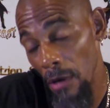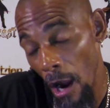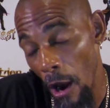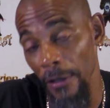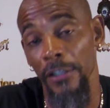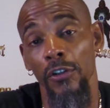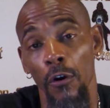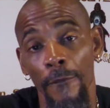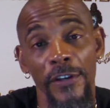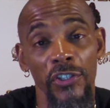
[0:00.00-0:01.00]
aren't a
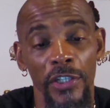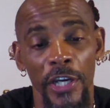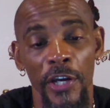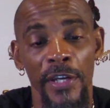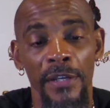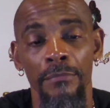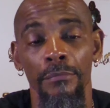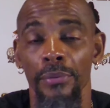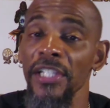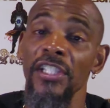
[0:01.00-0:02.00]
soul visionary,
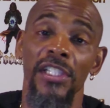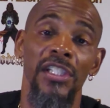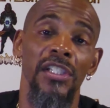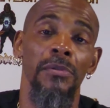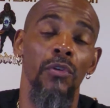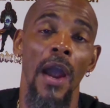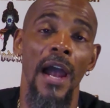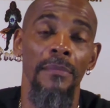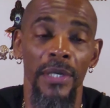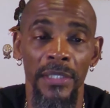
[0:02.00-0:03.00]
please hit the
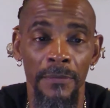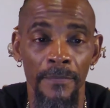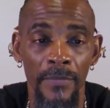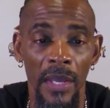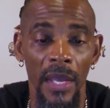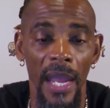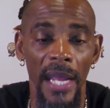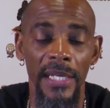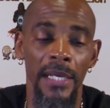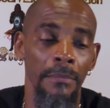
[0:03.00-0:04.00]
subscribe button.
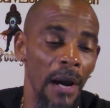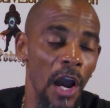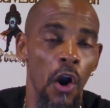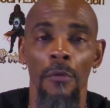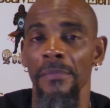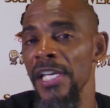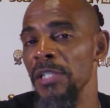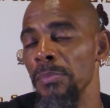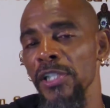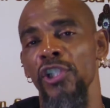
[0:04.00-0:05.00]
And then by all means,
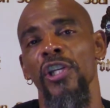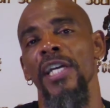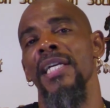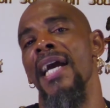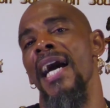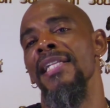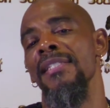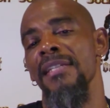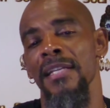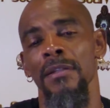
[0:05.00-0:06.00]
please share the
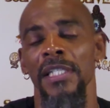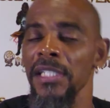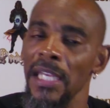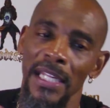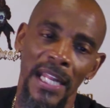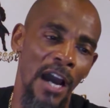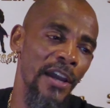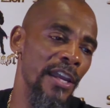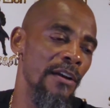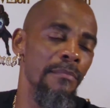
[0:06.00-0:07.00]
content. Let's get it out
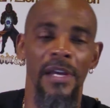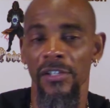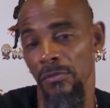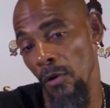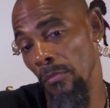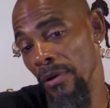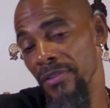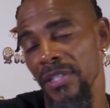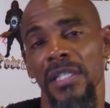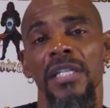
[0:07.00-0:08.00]
here, man, so more
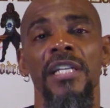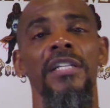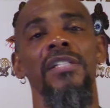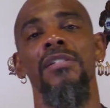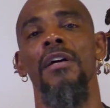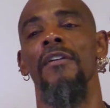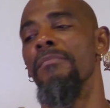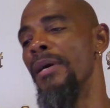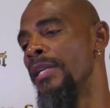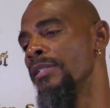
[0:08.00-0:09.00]
brothers can hear this stuff,
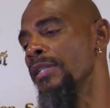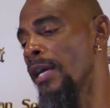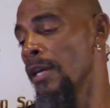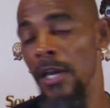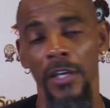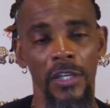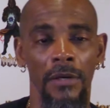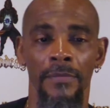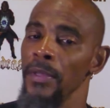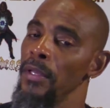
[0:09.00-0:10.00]
man. It's like,
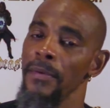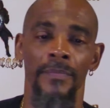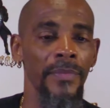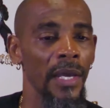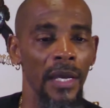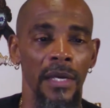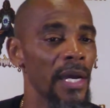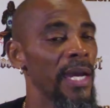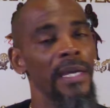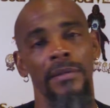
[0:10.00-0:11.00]
yep,
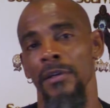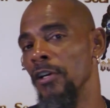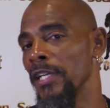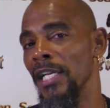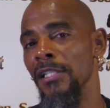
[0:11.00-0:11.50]
Hey, y'all not